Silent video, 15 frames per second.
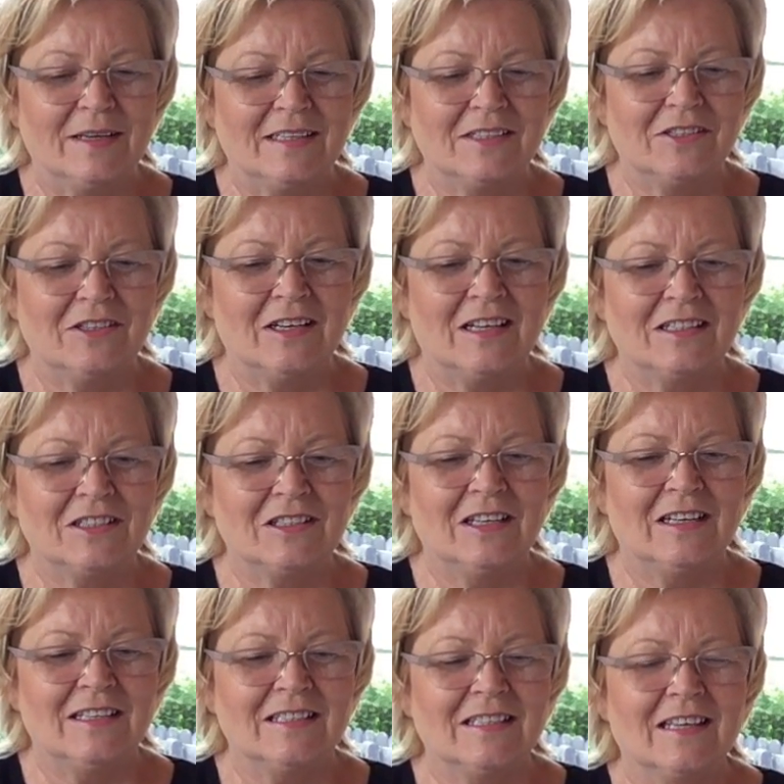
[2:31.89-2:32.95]

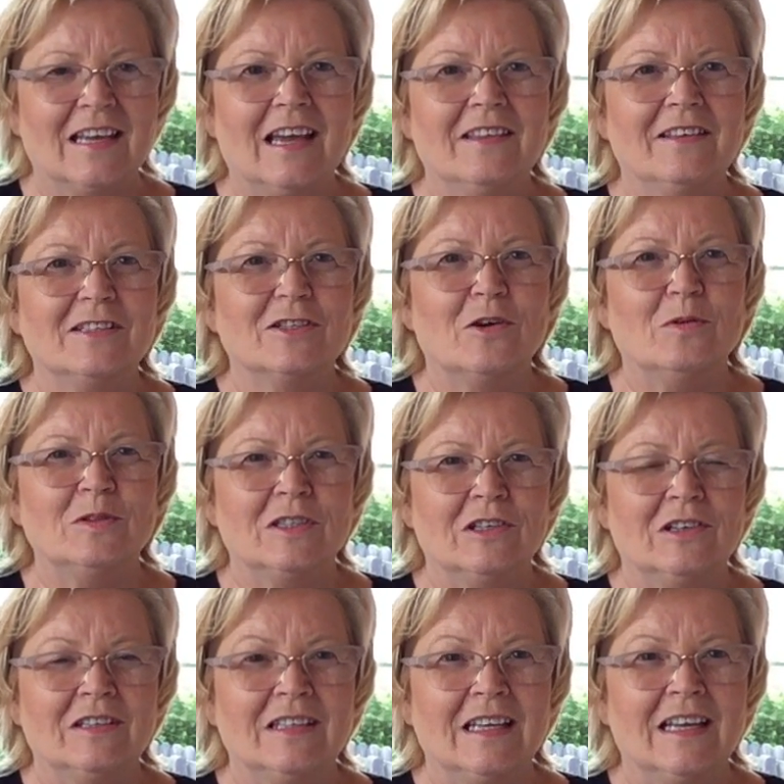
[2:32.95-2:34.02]
International is that Kathy's always
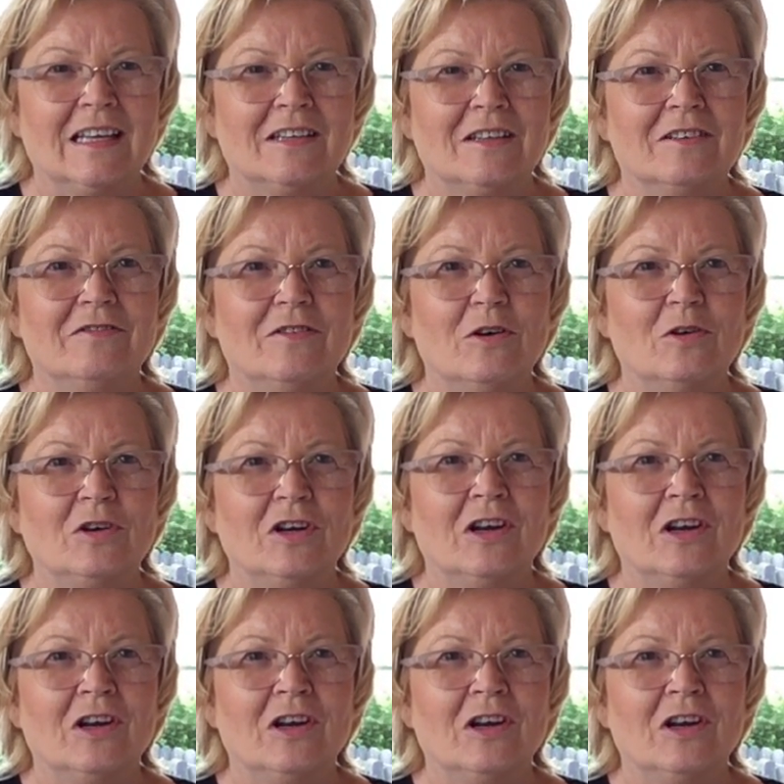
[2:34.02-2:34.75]
there at the end of the phone.